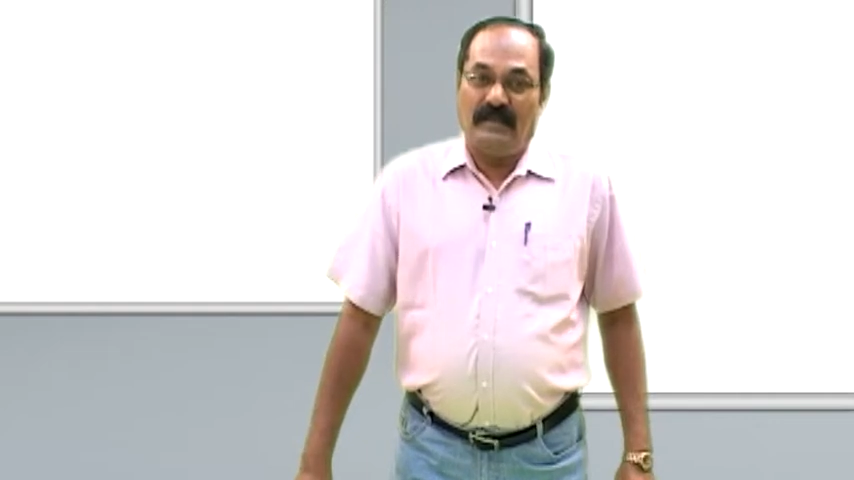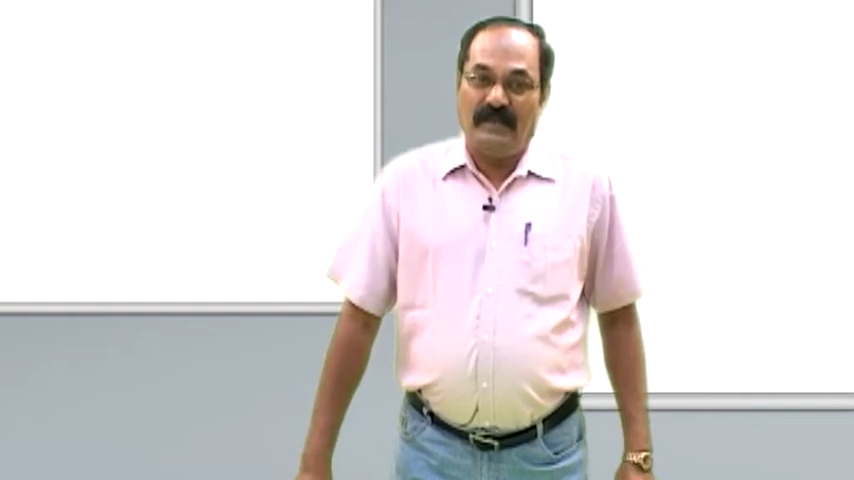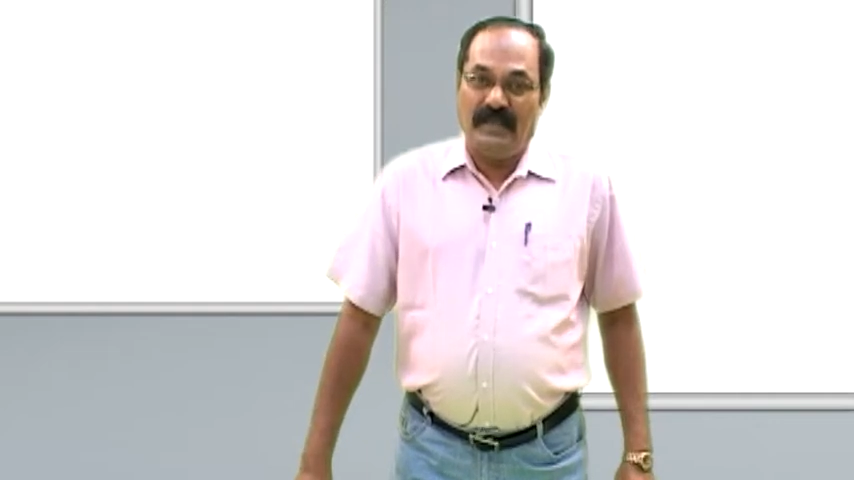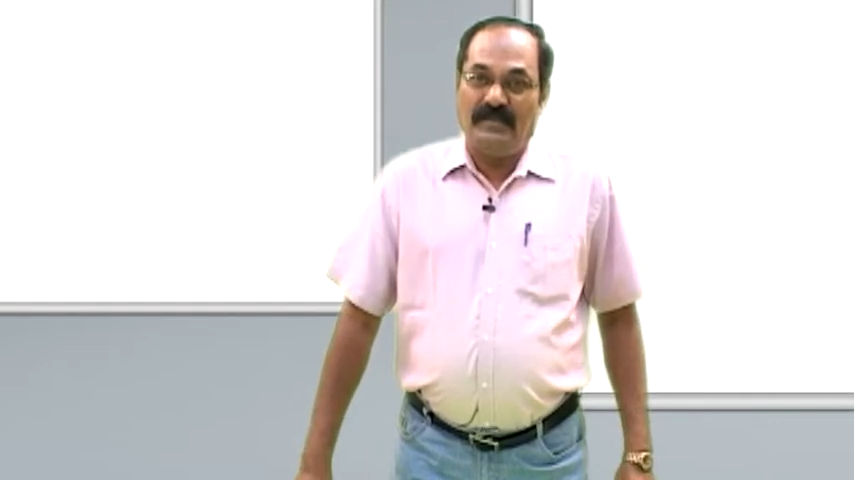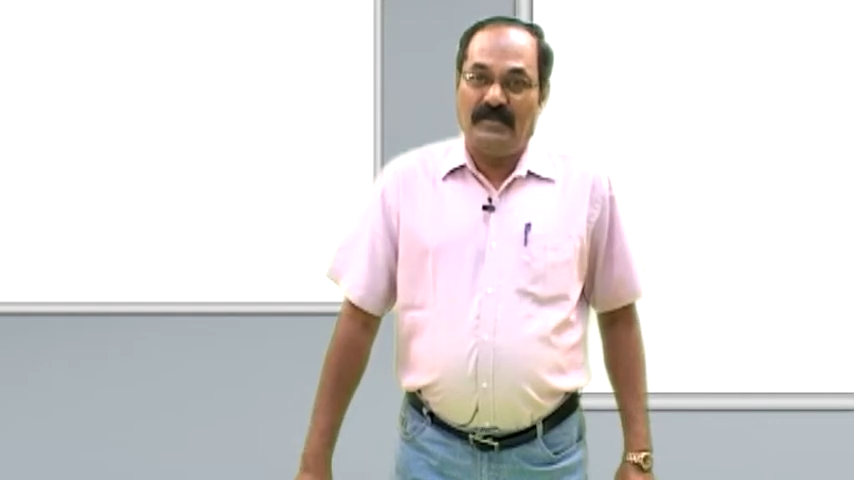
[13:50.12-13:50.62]

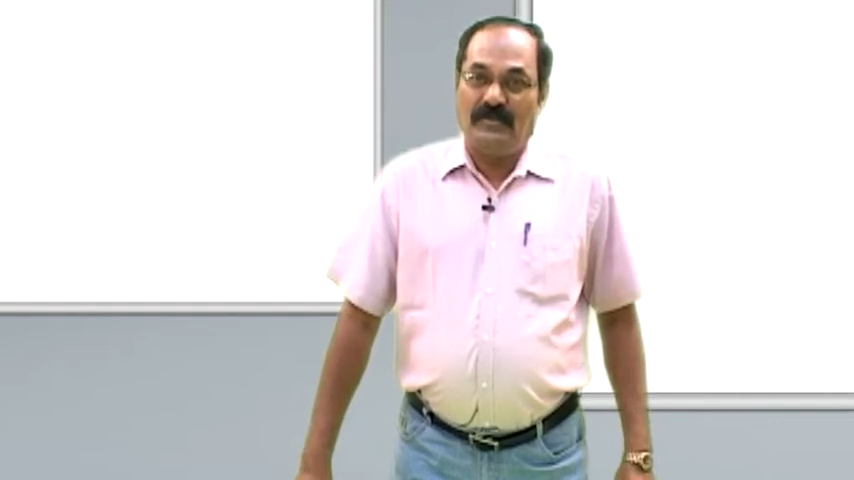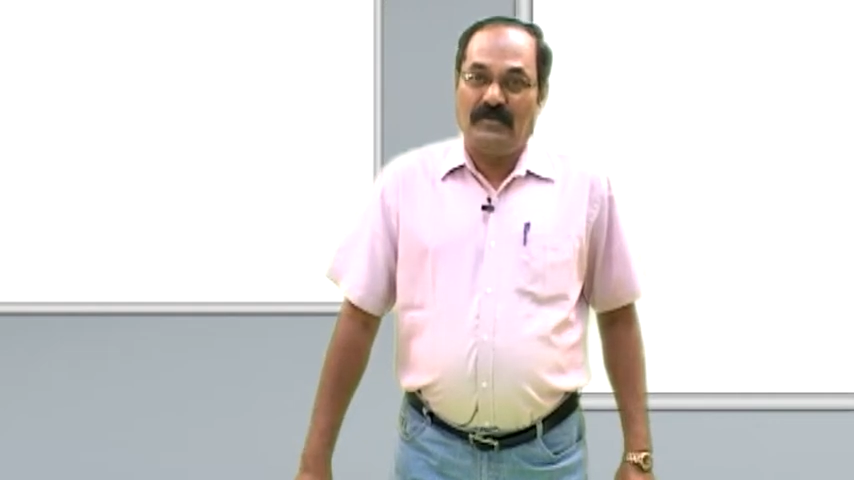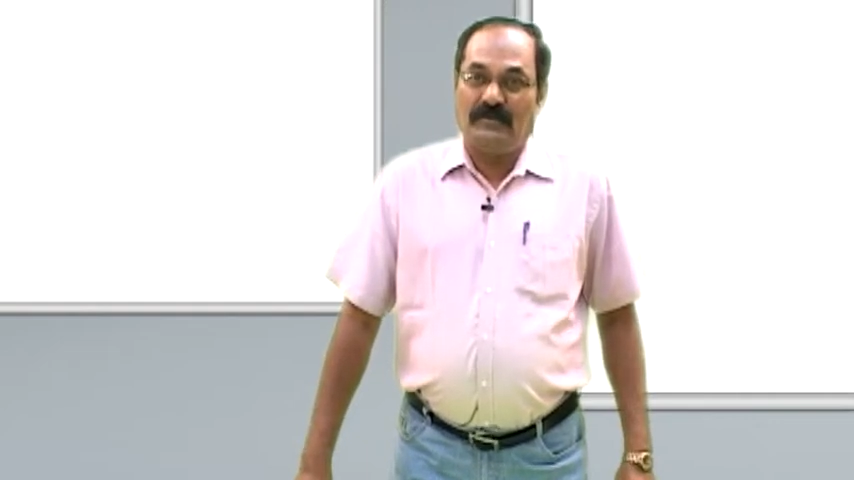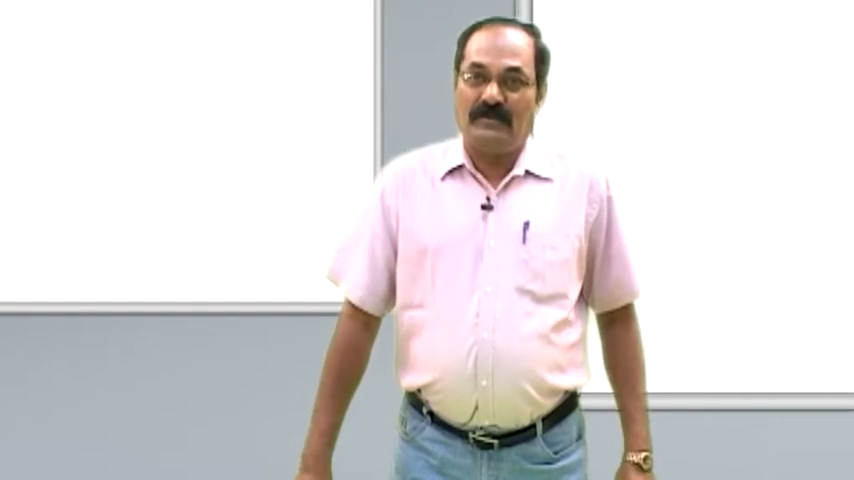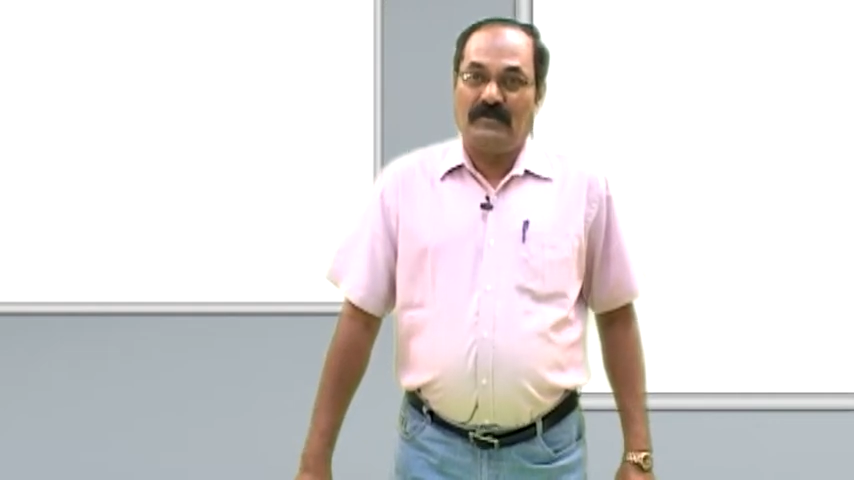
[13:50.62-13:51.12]
these
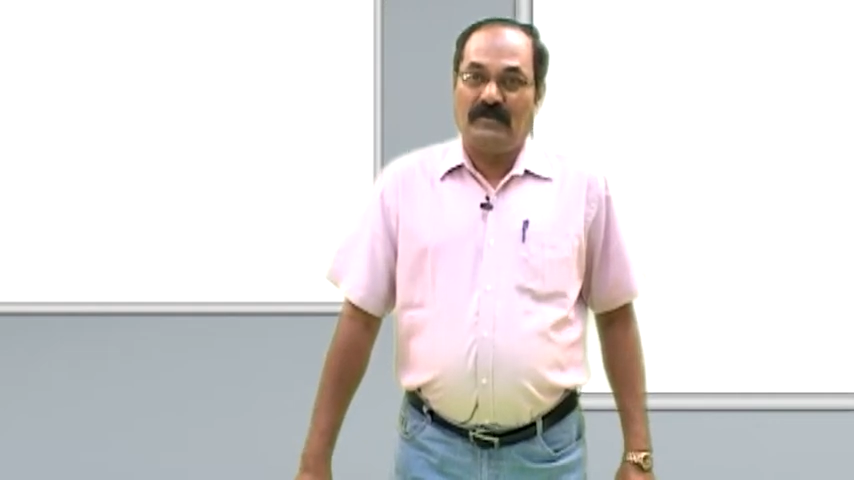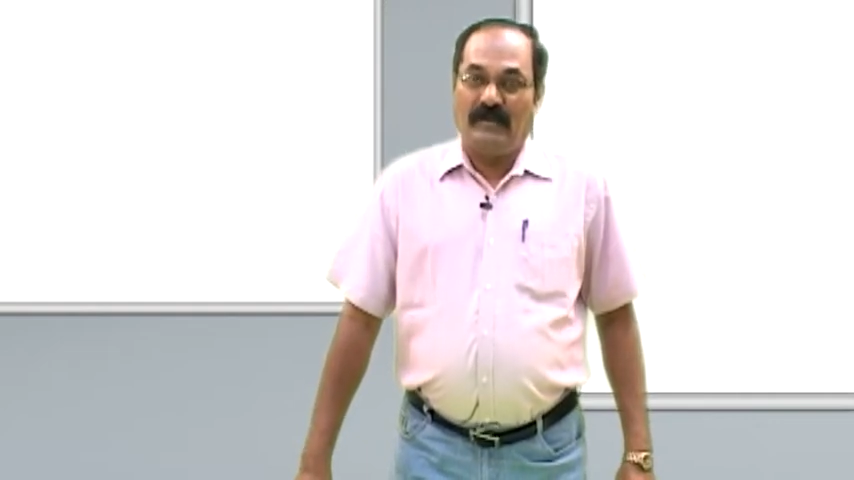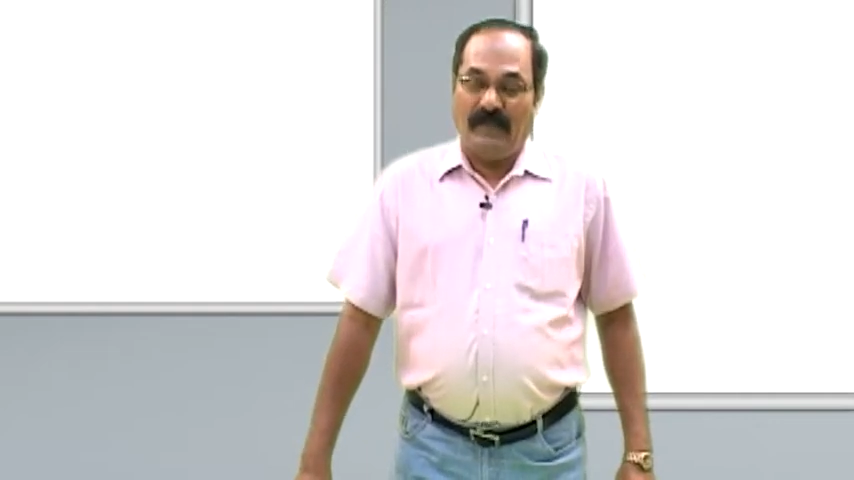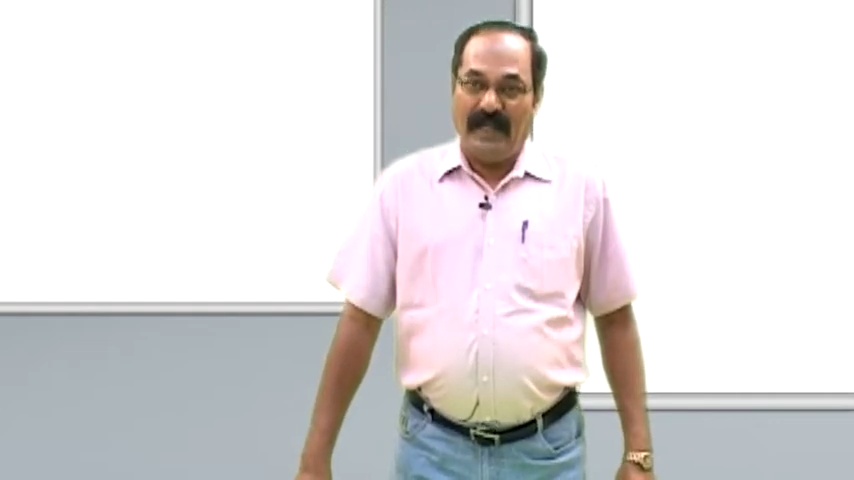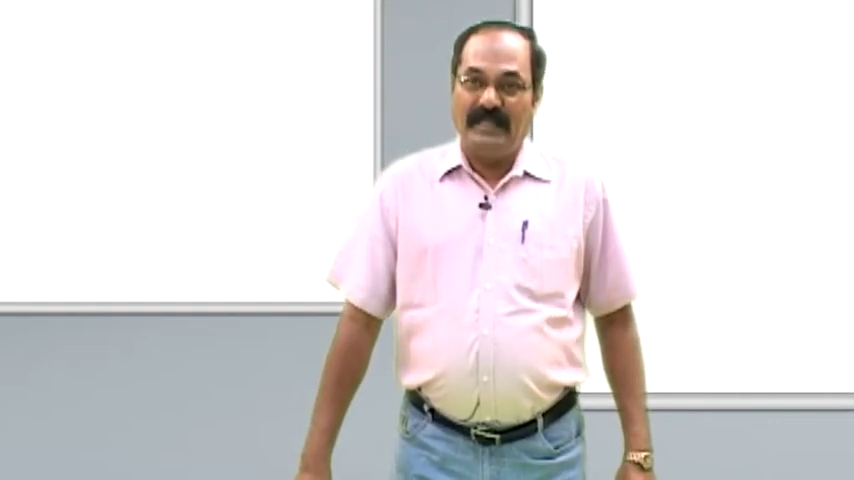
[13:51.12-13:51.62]
issues to
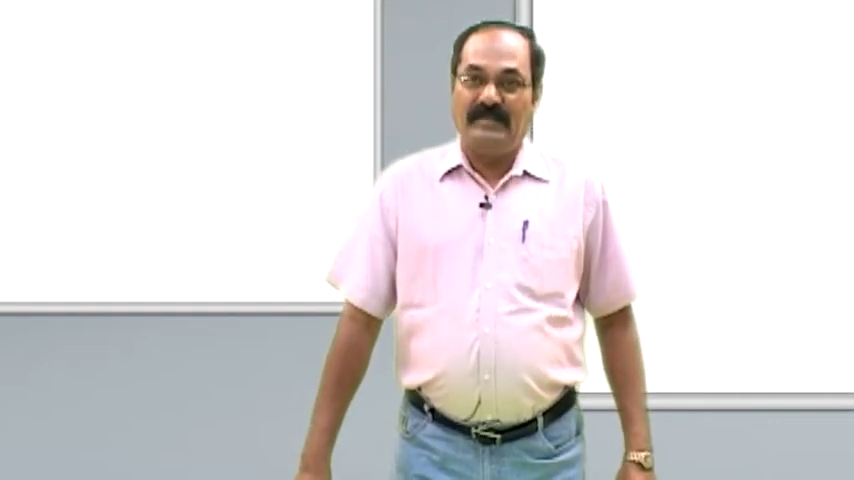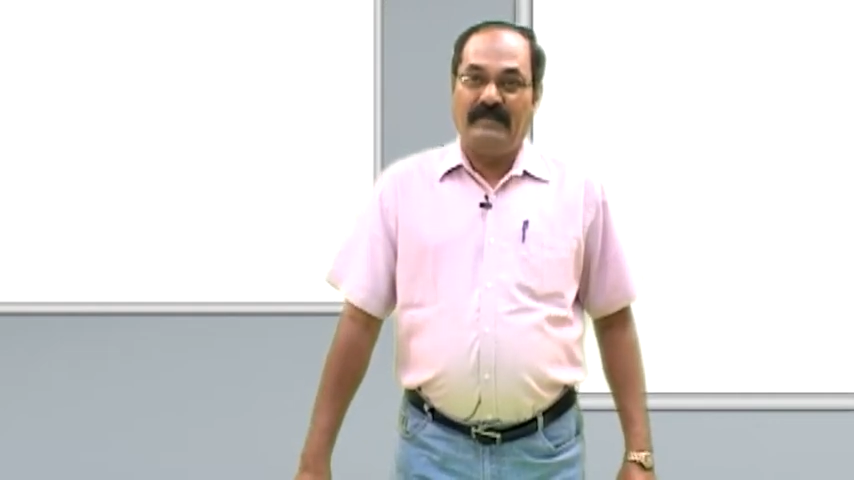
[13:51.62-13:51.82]
the policy